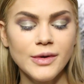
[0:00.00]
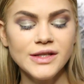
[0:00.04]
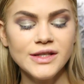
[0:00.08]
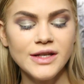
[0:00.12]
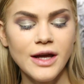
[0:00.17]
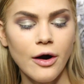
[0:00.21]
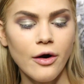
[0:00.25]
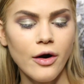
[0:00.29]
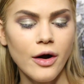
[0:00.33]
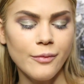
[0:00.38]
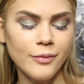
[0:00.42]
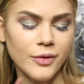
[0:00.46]

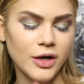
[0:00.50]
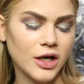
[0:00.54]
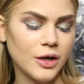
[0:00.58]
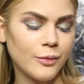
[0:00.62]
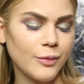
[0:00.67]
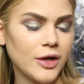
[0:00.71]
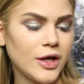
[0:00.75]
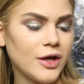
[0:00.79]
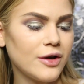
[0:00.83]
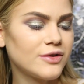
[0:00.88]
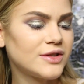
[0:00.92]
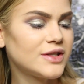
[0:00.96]
mascara, I'm
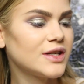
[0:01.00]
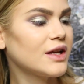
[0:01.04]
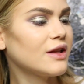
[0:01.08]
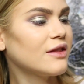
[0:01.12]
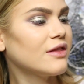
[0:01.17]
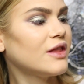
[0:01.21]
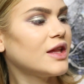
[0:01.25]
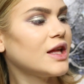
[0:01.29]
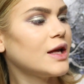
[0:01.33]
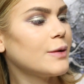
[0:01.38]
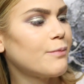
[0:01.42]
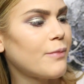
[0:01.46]
gonna be
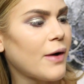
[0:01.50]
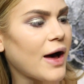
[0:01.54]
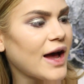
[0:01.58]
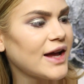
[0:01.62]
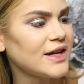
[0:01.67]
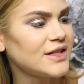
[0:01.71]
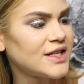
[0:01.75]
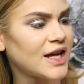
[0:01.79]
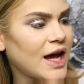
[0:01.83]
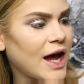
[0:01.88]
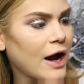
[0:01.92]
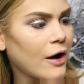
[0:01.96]
using the
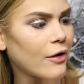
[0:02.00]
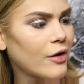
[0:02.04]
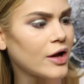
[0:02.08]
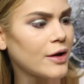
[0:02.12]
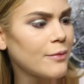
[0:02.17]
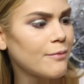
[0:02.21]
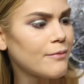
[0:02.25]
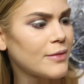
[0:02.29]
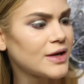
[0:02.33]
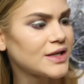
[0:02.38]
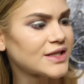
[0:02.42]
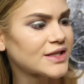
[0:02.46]
By
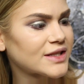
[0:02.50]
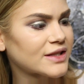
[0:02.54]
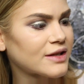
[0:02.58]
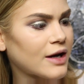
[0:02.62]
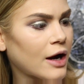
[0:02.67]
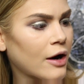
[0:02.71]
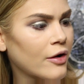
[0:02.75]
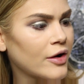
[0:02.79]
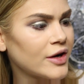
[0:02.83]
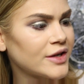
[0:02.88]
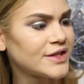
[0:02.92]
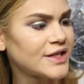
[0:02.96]
Terry
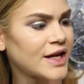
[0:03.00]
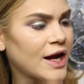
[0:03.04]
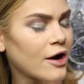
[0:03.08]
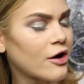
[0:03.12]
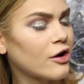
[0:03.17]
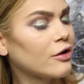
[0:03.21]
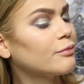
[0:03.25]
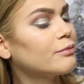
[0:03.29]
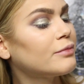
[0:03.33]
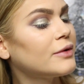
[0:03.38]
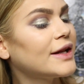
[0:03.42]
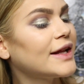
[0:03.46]
Mascara
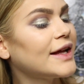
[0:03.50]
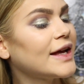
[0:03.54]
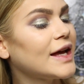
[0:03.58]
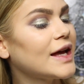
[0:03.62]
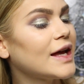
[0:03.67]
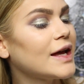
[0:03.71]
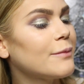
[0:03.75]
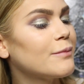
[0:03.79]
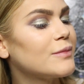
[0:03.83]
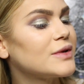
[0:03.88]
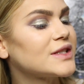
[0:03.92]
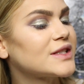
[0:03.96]

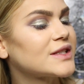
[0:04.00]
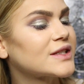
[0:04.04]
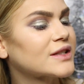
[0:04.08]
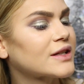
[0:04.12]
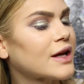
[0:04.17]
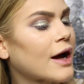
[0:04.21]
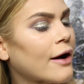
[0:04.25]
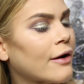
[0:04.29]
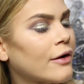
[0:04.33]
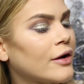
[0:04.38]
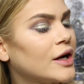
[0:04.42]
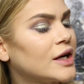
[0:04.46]
Terrybly
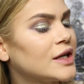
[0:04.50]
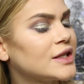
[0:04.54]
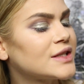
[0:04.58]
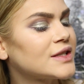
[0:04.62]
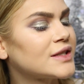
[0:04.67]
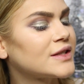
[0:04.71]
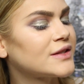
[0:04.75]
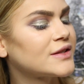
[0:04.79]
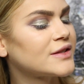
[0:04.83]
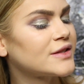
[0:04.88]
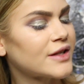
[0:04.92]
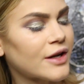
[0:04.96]

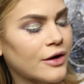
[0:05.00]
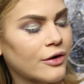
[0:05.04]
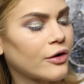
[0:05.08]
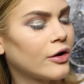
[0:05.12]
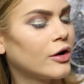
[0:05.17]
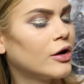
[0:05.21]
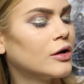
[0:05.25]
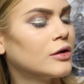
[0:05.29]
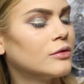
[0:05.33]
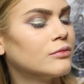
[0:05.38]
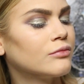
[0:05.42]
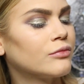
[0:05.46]
Mascara's
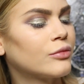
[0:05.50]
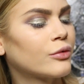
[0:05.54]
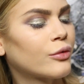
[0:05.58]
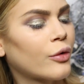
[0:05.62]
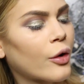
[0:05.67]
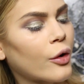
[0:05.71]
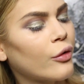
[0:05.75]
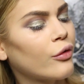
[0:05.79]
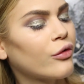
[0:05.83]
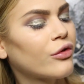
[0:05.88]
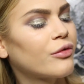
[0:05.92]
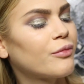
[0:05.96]
serum,
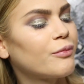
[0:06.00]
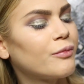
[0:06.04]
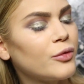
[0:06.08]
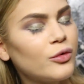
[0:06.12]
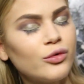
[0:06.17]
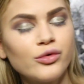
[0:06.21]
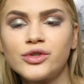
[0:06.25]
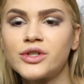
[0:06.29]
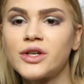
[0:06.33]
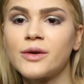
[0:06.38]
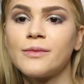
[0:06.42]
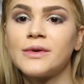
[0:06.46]
growth
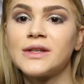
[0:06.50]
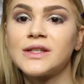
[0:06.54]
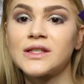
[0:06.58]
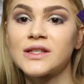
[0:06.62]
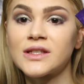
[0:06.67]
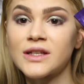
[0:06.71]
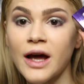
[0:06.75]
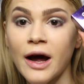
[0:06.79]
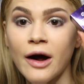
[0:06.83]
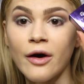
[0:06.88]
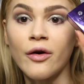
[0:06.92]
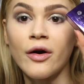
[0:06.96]
booster
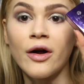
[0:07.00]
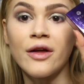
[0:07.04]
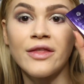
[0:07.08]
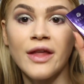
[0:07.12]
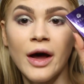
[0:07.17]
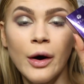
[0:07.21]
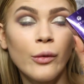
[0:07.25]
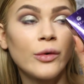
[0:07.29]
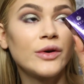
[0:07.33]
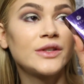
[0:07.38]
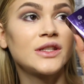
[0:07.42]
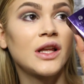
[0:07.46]
mascara.
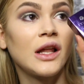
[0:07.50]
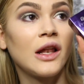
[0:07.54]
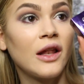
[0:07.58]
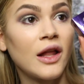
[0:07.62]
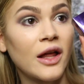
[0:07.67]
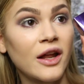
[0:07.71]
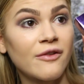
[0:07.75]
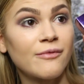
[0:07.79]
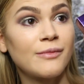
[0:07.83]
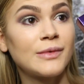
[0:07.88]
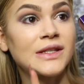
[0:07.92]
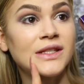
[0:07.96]
That was a
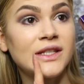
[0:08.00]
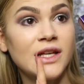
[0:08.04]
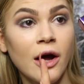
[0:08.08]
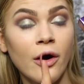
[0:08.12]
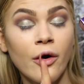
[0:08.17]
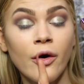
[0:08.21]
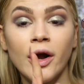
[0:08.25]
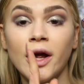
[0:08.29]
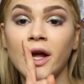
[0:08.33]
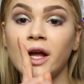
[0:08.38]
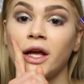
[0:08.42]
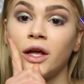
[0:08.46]
lot of
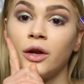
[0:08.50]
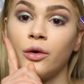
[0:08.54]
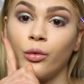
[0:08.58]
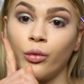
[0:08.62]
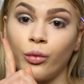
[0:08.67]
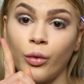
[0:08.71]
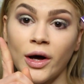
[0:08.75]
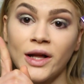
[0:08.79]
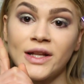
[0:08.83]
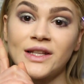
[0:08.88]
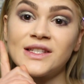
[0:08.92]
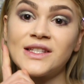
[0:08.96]
mascara
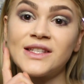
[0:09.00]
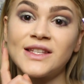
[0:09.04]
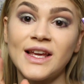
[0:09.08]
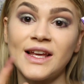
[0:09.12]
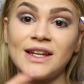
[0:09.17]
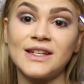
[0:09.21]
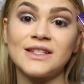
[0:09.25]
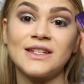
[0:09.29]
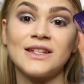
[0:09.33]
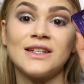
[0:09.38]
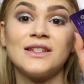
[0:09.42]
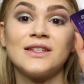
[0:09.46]
in one
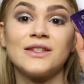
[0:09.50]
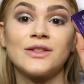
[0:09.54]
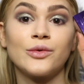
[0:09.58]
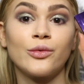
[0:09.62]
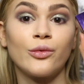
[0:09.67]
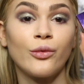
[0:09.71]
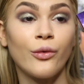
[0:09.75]
sentence.